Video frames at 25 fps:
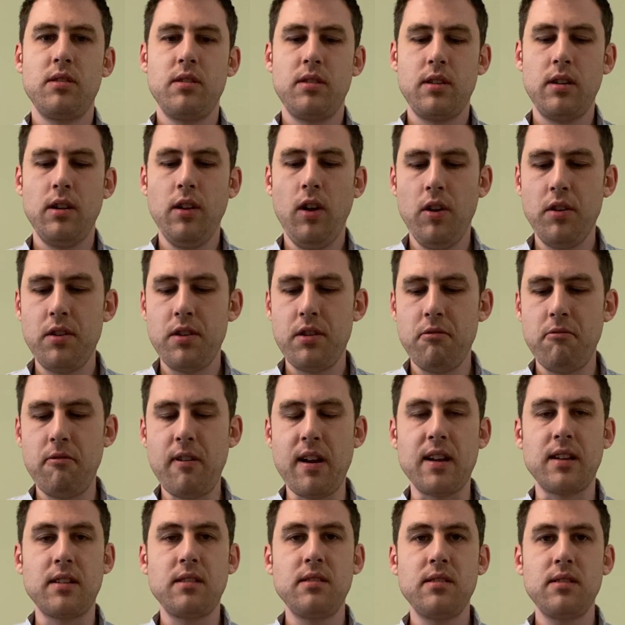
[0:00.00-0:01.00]
The Lord of the
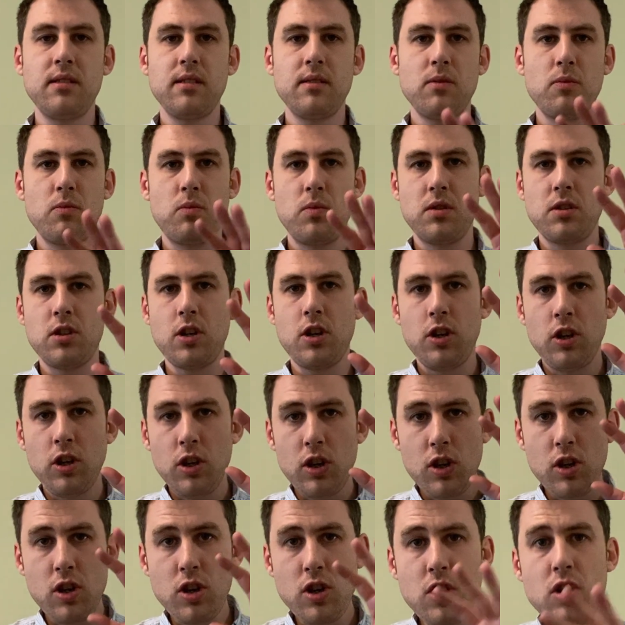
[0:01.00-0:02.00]
Rings was a
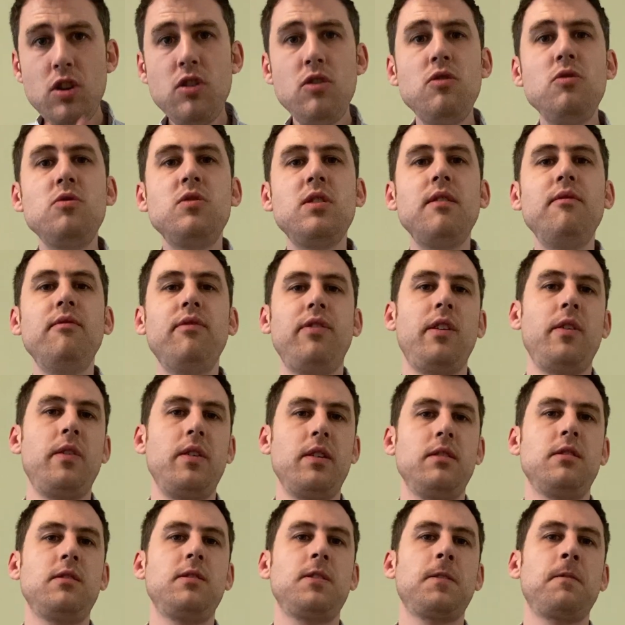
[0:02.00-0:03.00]
huge
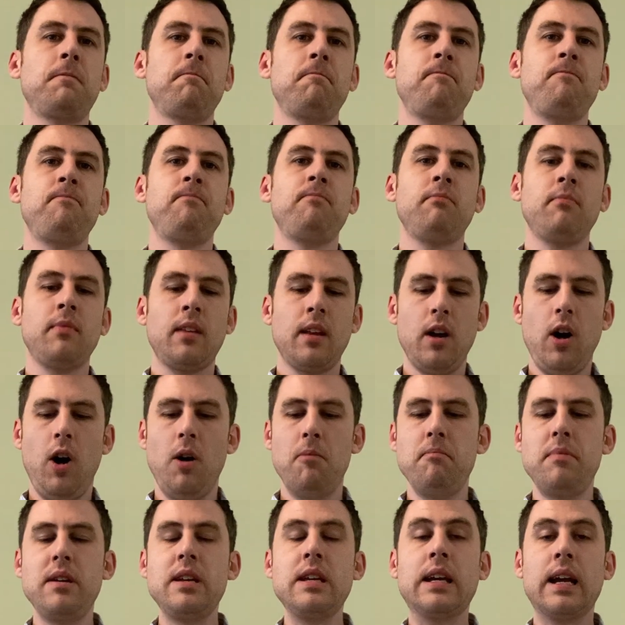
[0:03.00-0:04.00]
influence
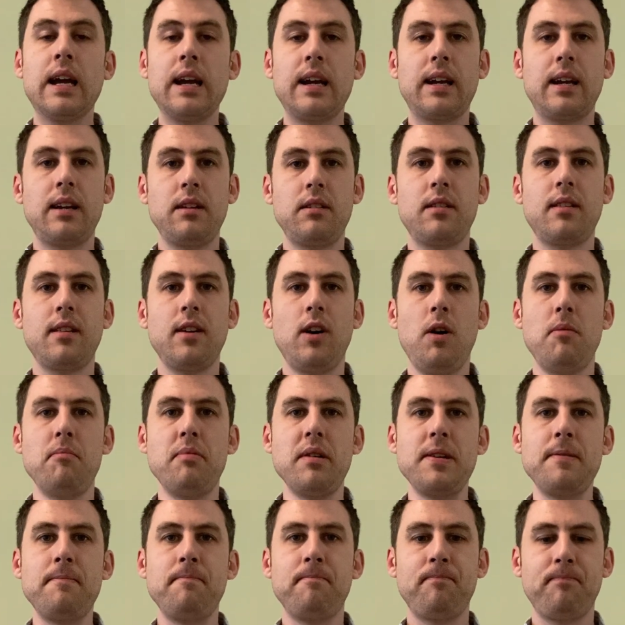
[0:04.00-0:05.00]
on me getting into the
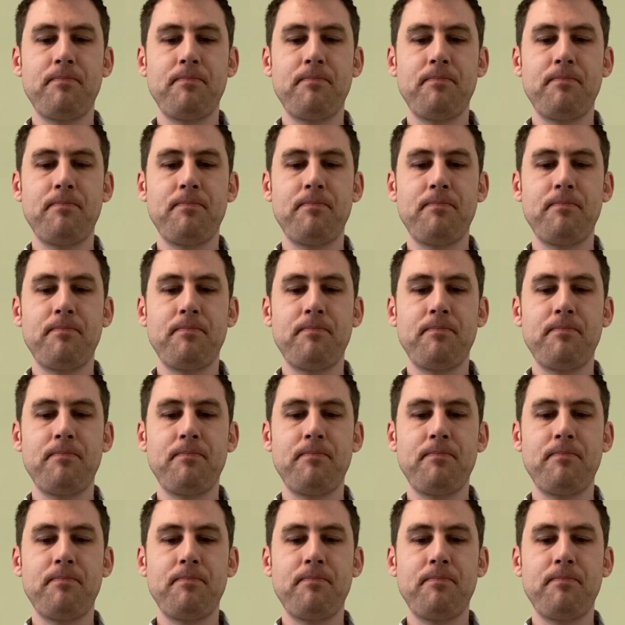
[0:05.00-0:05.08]
hobby